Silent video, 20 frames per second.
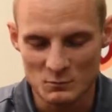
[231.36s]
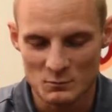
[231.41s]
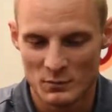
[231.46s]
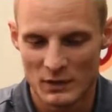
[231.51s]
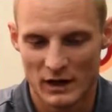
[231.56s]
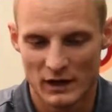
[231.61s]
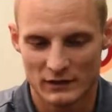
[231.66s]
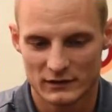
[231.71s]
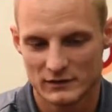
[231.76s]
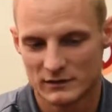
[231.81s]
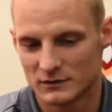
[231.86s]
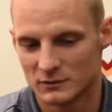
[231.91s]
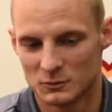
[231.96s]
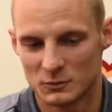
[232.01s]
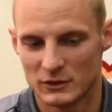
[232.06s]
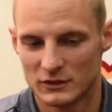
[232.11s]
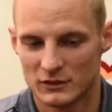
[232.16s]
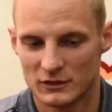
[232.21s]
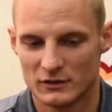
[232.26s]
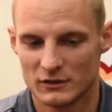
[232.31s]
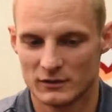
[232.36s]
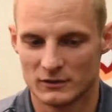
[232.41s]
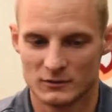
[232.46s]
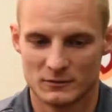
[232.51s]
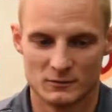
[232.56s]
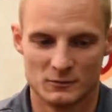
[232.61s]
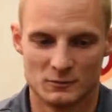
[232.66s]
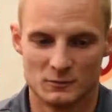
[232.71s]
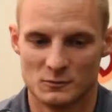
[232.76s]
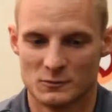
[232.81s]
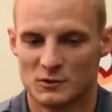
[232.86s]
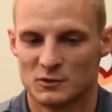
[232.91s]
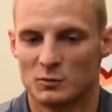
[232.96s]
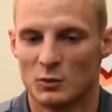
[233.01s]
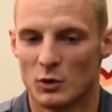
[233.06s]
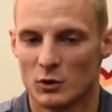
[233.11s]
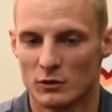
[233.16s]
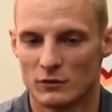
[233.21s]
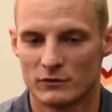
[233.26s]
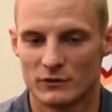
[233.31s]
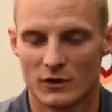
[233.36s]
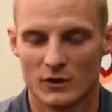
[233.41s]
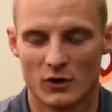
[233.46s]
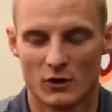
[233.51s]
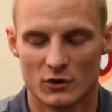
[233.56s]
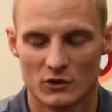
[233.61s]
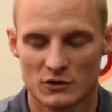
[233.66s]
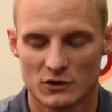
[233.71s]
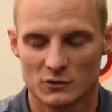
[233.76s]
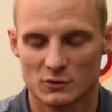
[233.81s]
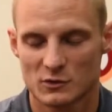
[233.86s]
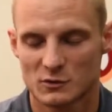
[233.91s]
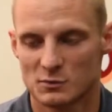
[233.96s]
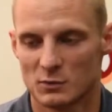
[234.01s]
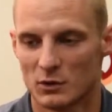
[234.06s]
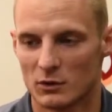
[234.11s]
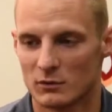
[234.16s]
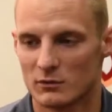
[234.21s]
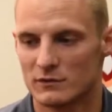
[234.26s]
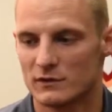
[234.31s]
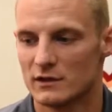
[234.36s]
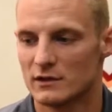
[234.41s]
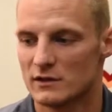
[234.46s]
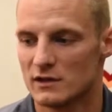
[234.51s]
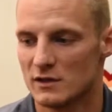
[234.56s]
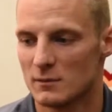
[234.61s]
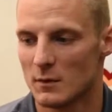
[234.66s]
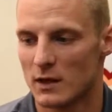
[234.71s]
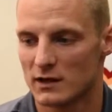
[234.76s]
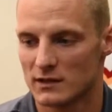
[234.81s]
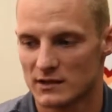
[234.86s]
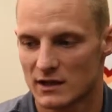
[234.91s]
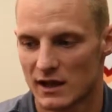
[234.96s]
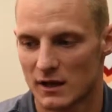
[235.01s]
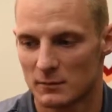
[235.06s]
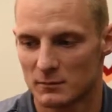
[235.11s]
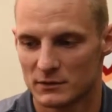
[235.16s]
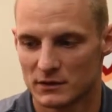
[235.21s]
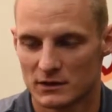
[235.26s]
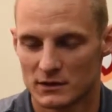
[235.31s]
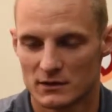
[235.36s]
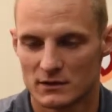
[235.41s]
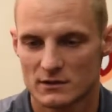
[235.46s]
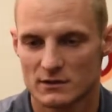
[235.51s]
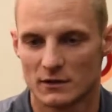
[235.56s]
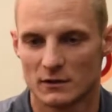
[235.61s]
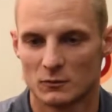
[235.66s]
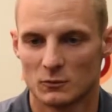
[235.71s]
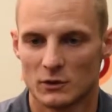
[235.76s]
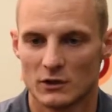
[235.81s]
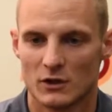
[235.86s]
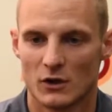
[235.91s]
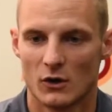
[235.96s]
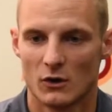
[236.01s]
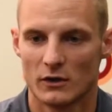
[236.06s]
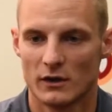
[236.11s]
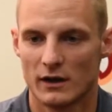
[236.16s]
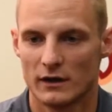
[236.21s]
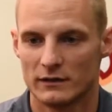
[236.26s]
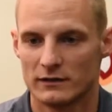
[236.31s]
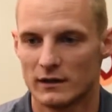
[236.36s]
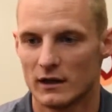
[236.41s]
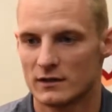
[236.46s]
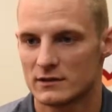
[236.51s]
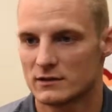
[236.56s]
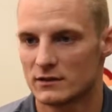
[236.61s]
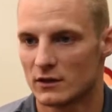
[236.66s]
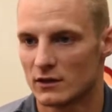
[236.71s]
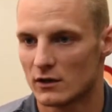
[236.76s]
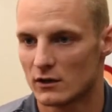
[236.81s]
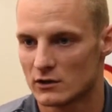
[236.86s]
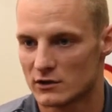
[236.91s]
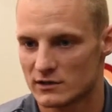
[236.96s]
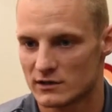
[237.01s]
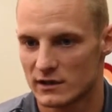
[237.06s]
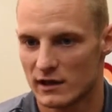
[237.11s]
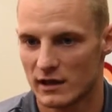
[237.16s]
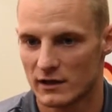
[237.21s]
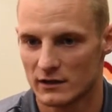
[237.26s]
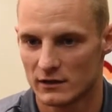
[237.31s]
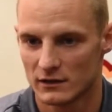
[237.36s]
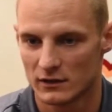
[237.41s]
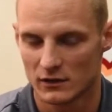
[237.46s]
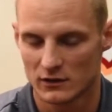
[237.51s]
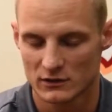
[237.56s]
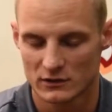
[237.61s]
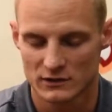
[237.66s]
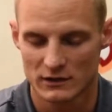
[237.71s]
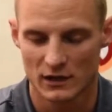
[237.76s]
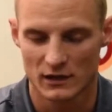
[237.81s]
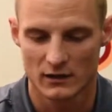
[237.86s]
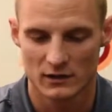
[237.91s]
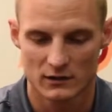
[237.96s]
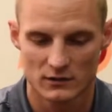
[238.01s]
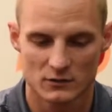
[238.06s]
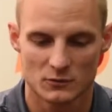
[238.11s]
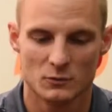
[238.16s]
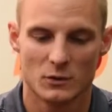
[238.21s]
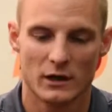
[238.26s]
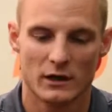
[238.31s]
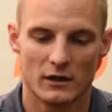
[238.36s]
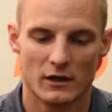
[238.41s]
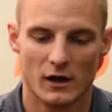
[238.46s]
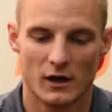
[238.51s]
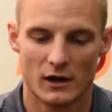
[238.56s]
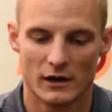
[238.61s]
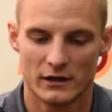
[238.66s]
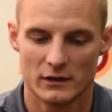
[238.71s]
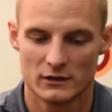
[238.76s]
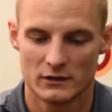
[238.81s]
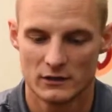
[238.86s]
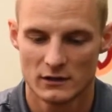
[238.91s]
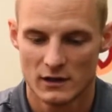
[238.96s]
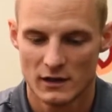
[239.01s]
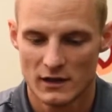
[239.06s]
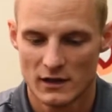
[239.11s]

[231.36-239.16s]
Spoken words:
But we spoke with the coaches, we spoke with the team as captains, and we know that that's not our standard. Our standard is way higher.